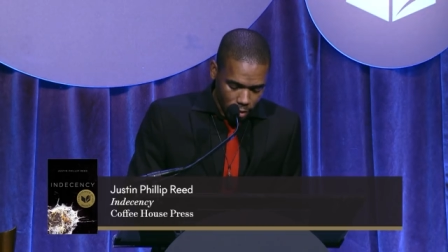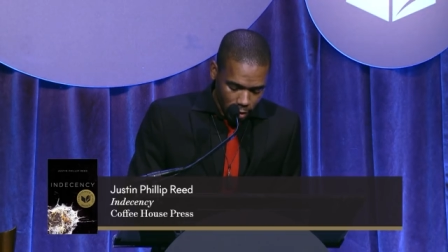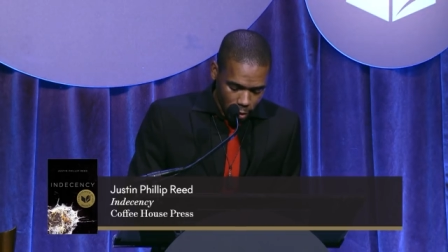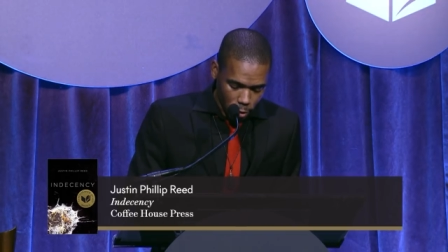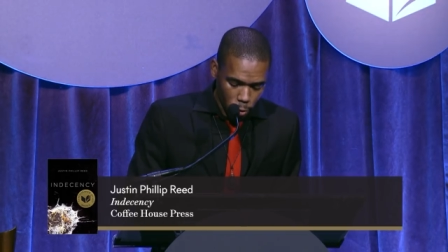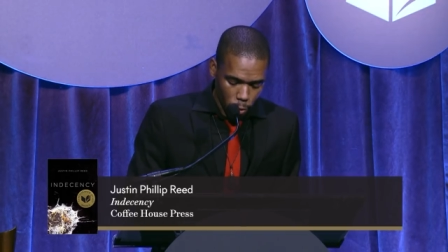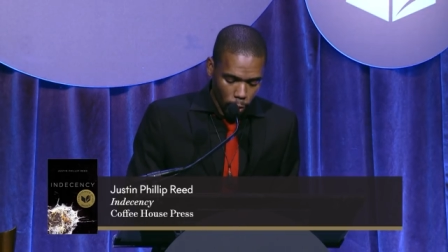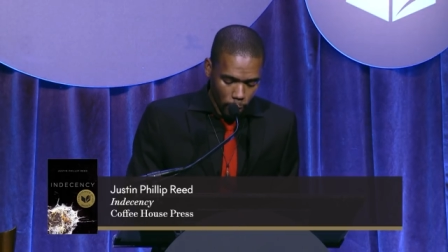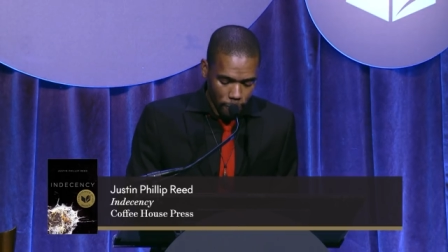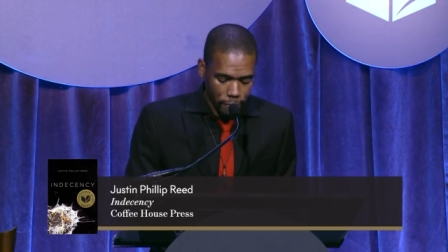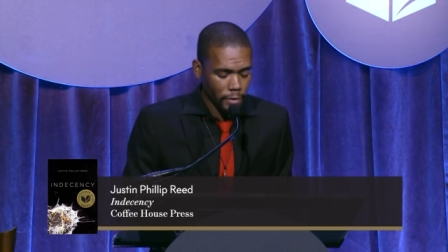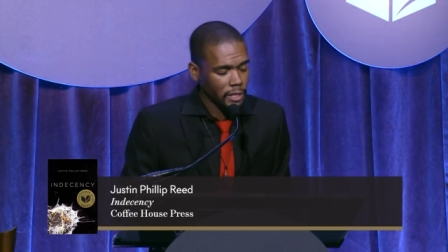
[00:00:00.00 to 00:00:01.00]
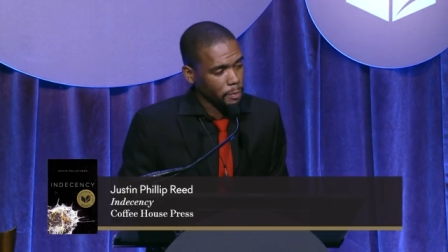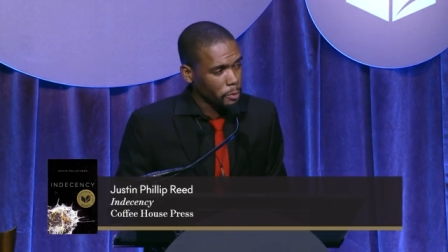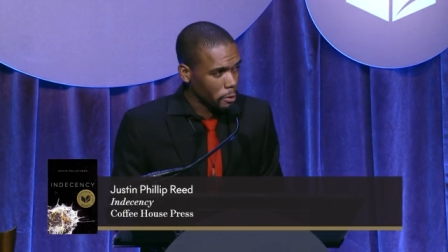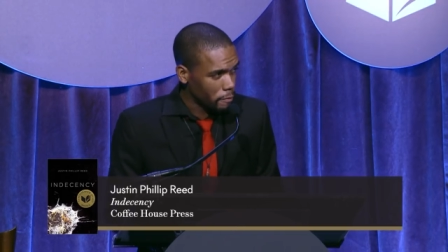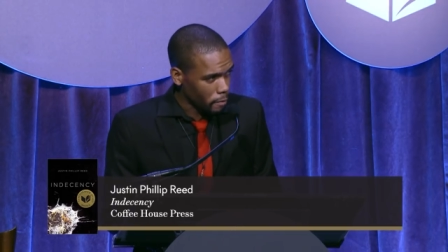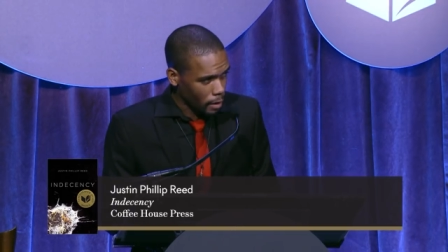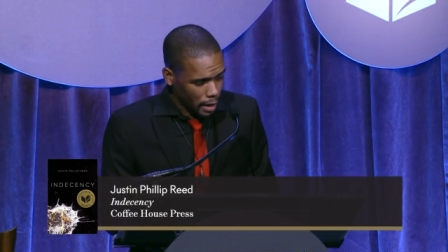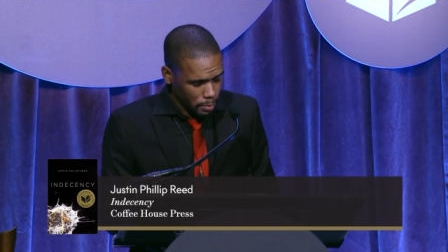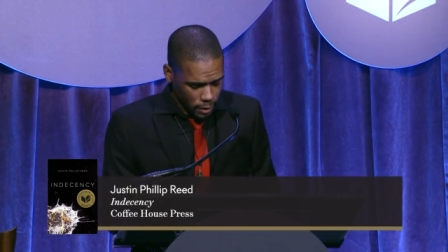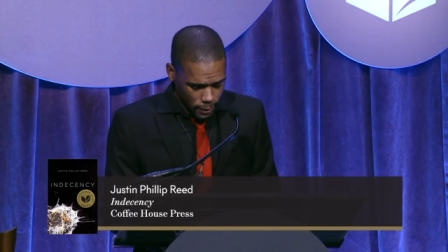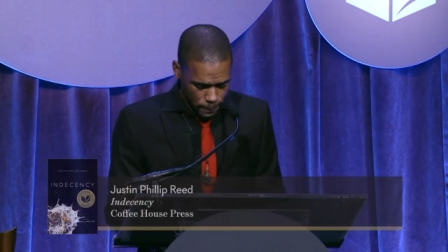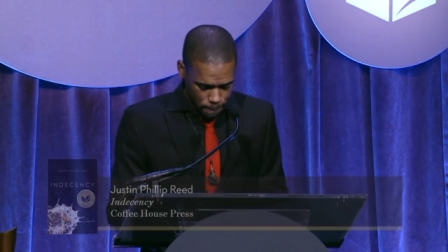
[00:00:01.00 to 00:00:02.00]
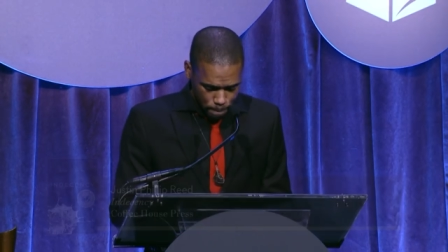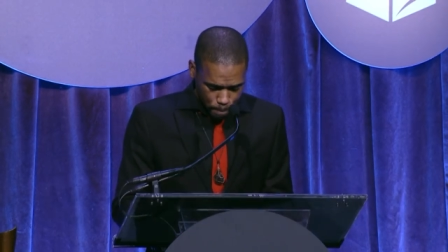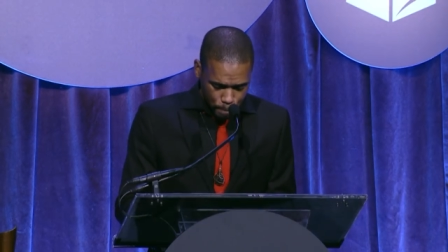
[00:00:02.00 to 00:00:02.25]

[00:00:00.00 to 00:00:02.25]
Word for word: Thank you all for this beautiful object.